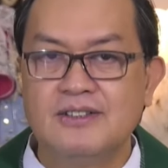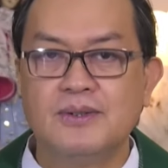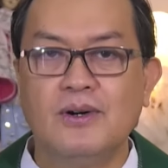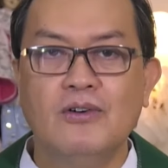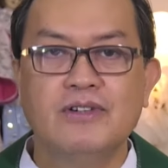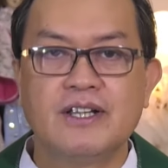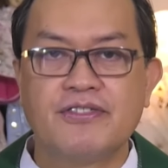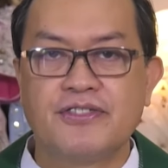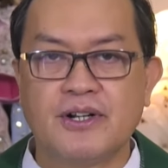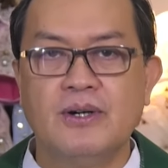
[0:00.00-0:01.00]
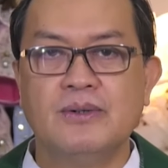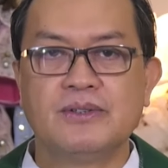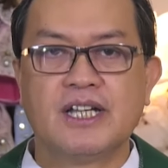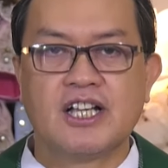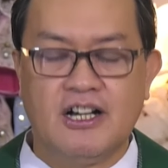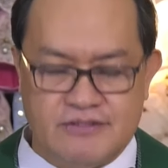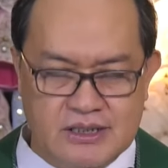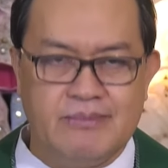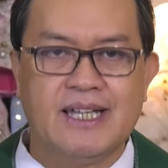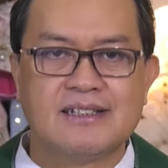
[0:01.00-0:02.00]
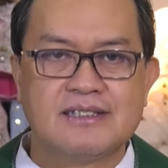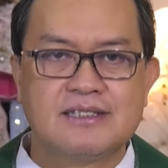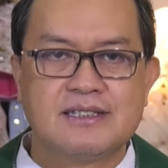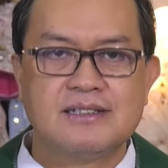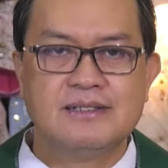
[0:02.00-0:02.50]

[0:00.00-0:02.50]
to overthrow the government.